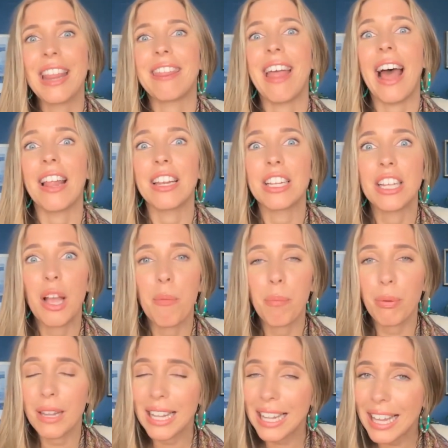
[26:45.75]
that
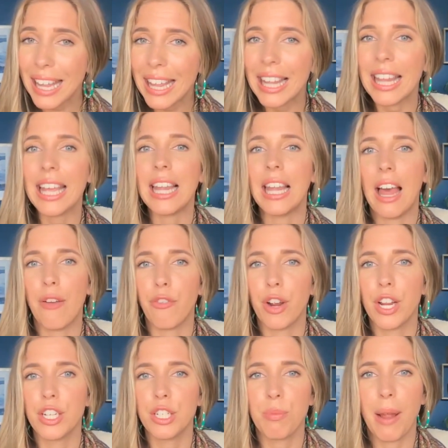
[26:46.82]
completely
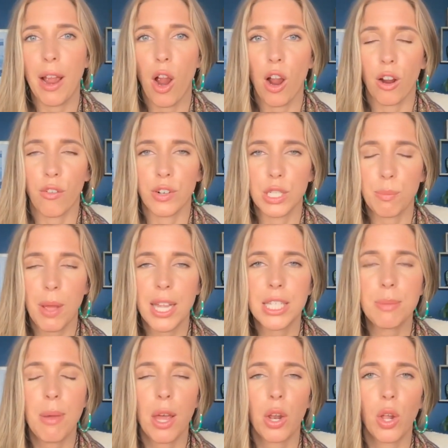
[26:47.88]
leveraged my ARC
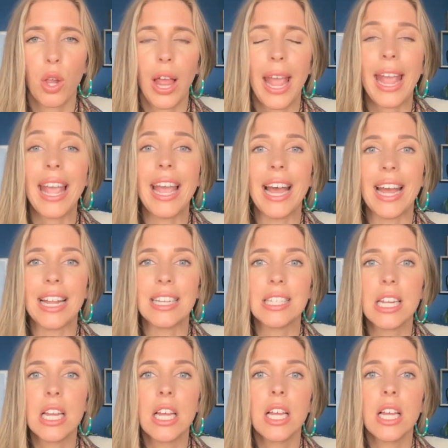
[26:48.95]
response model and